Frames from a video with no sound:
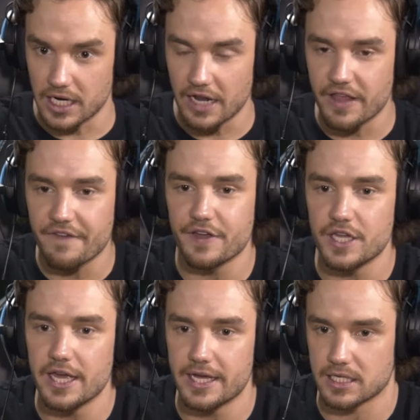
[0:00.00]
Yeah. there for
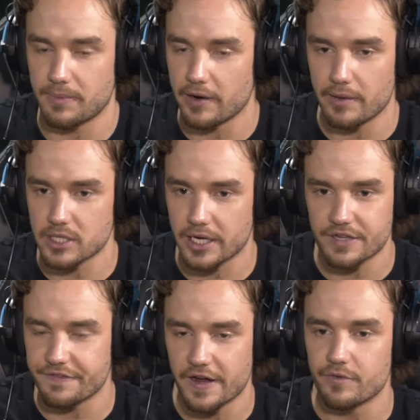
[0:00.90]
years, and apparently it was like
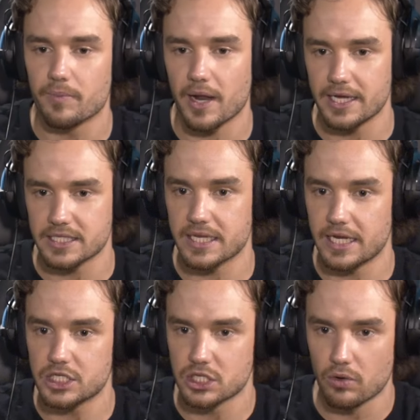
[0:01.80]
his favorite place. And then
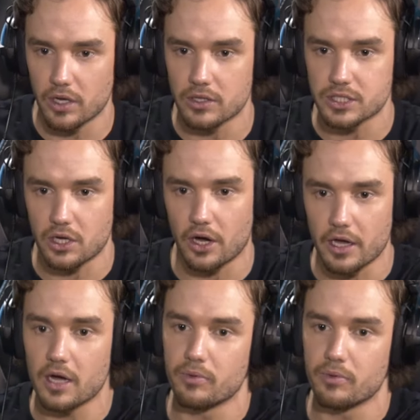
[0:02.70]
he sold it on to the guy that I